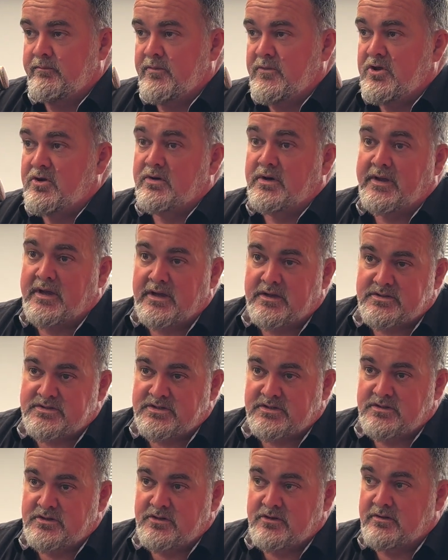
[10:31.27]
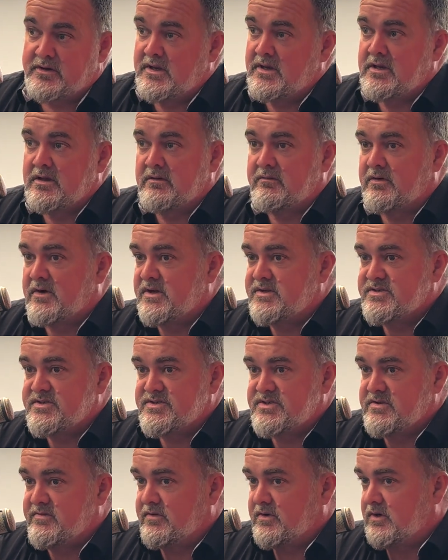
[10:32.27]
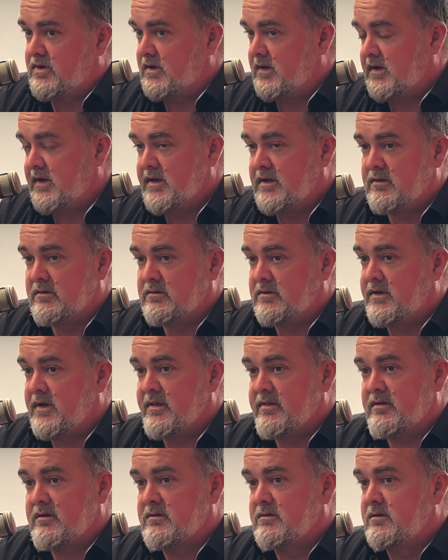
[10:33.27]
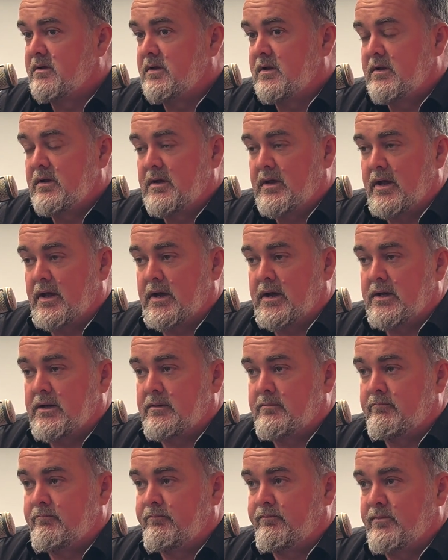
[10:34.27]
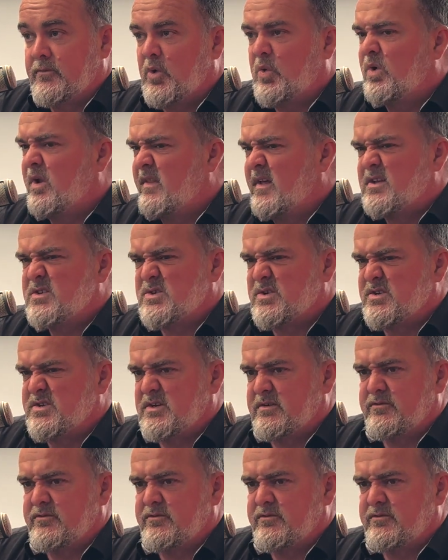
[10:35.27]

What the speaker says: your accountant, your any advisors you've got, legal and other, all of that sort of stuff.